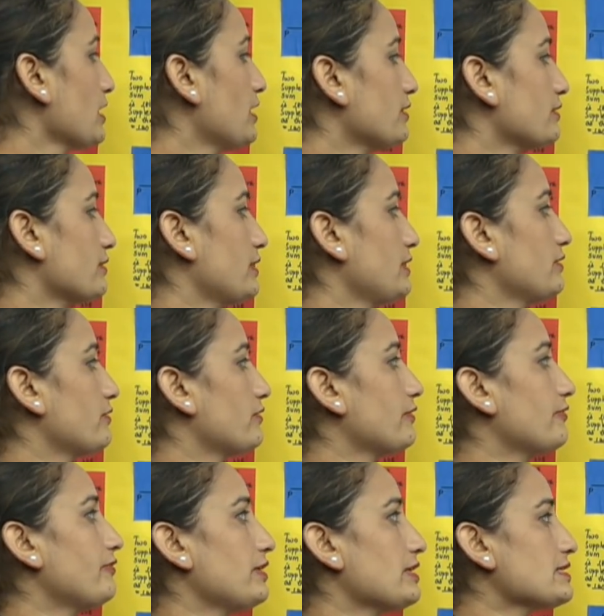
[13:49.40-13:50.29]
Then
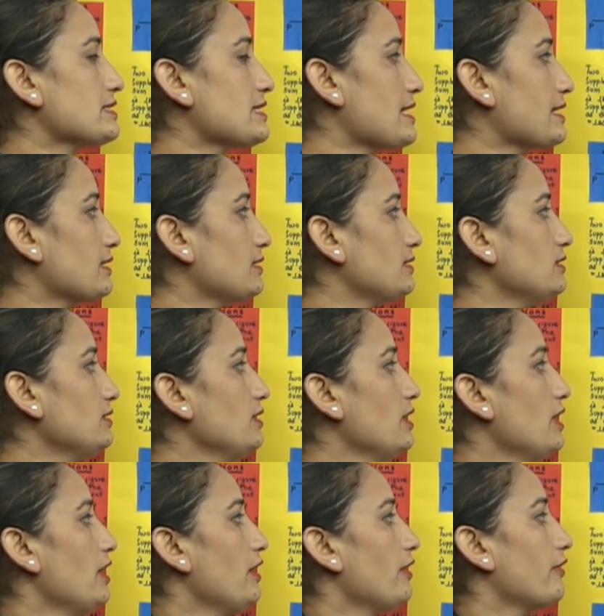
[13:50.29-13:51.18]
reflex
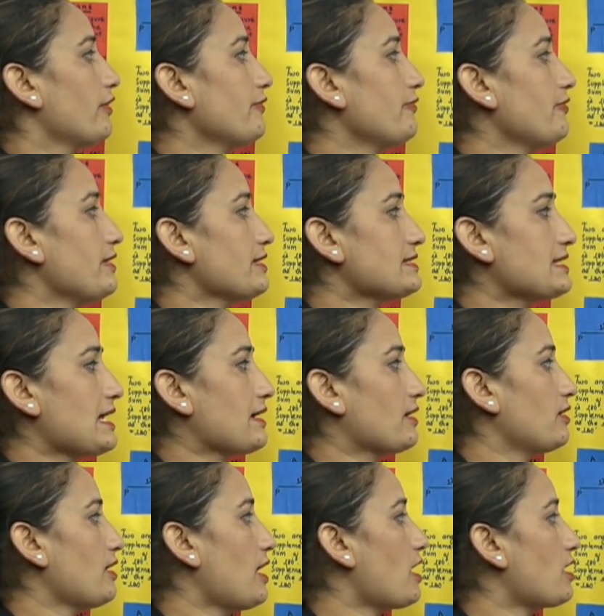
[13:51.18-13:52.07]

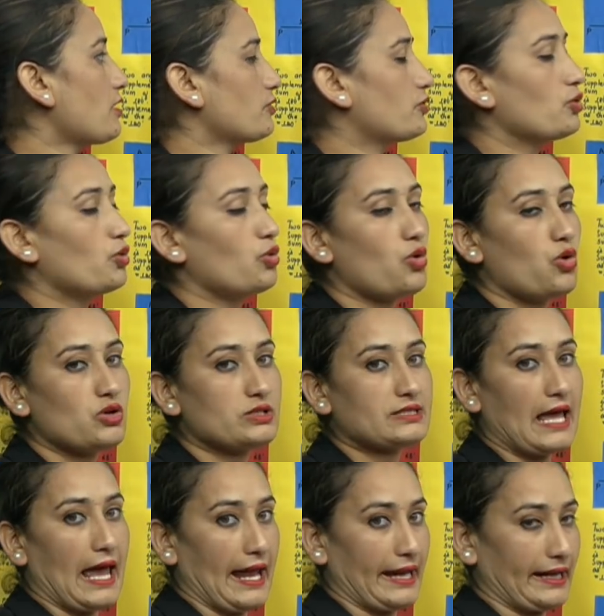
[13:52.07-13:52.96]
angle are those
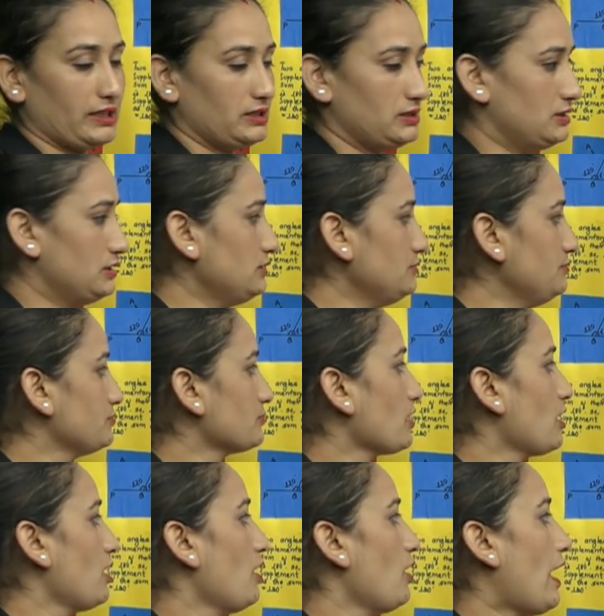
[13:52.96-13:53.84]
angle
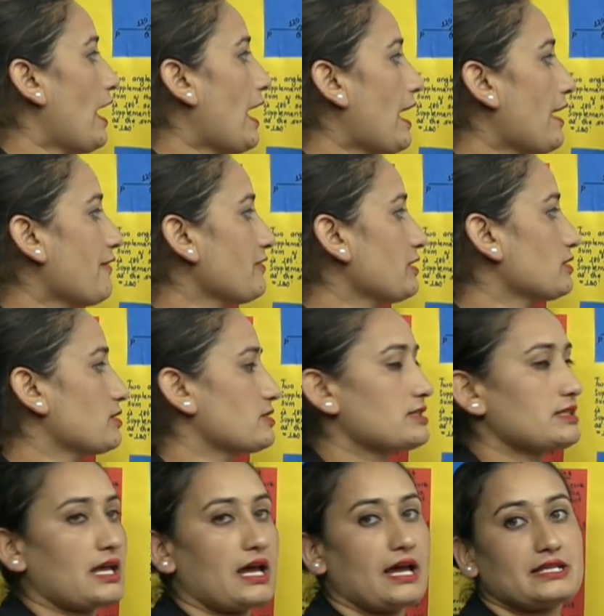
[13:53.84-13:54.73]
having the
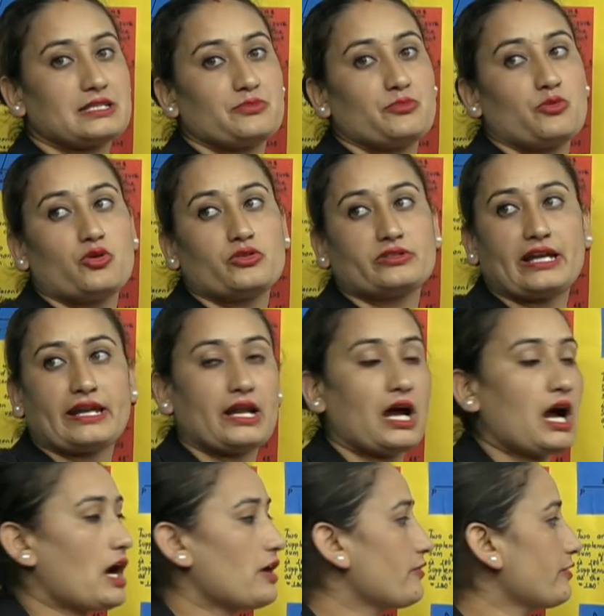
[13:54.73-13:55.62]
size more than
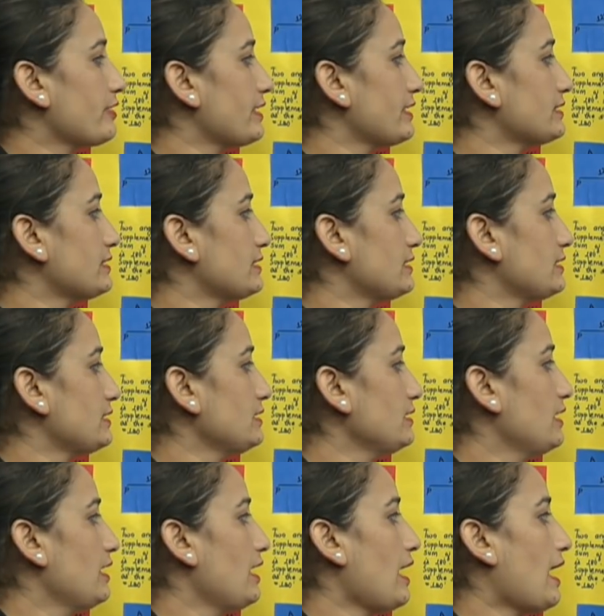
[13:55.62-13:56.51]
180
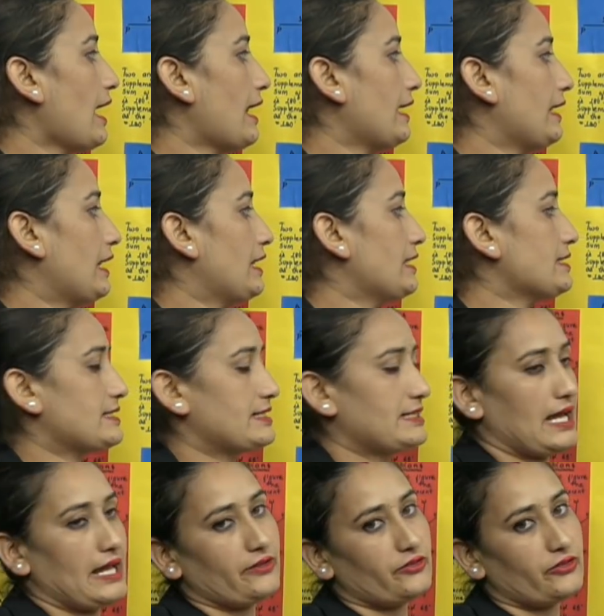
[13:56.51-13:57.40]
and less
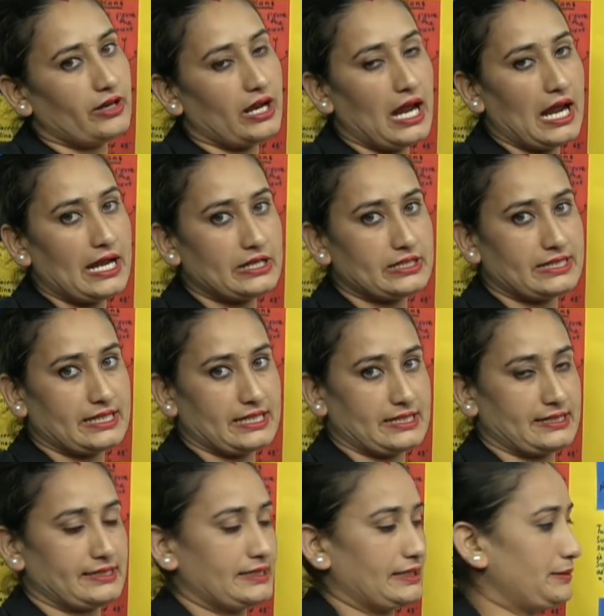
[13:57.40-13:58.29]
than
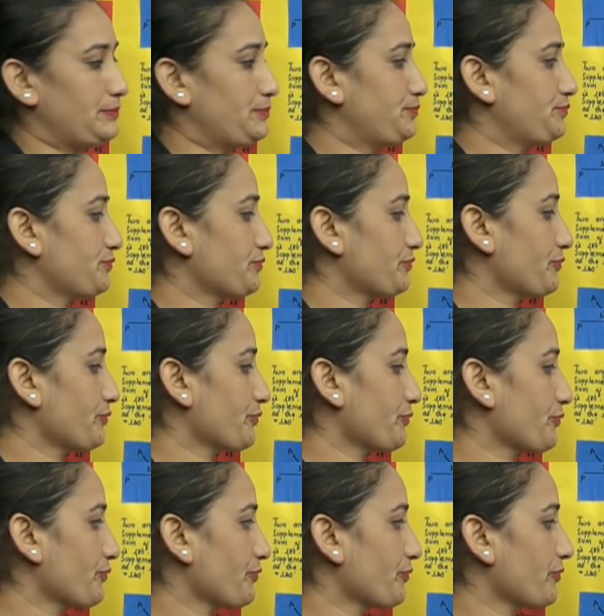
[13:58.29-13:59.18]
360.
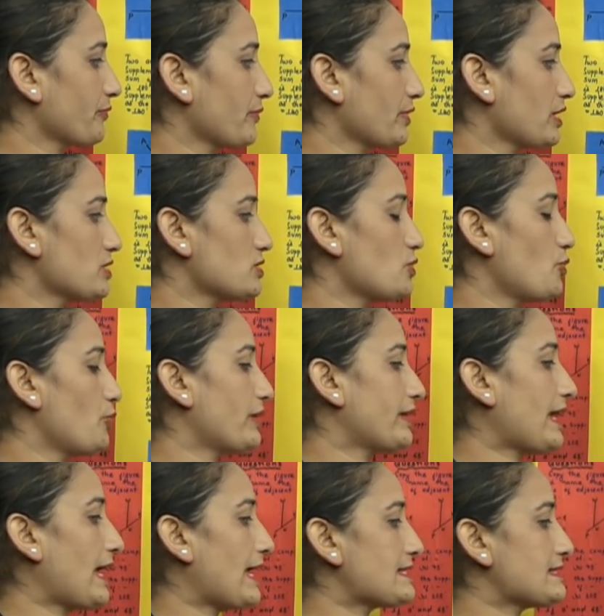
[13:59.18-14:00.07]
So, we
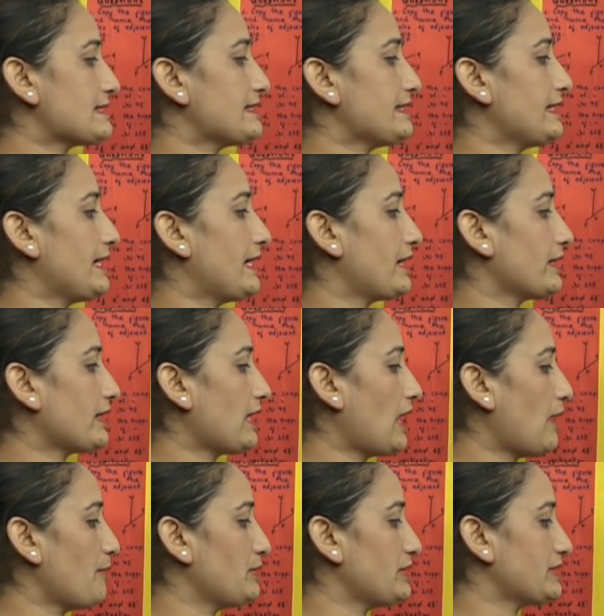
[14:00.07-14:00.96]
can see here
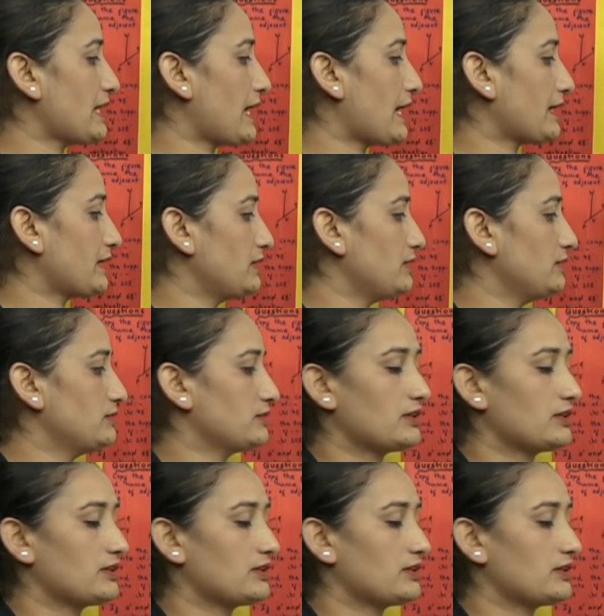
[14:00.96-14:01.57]
complete angle.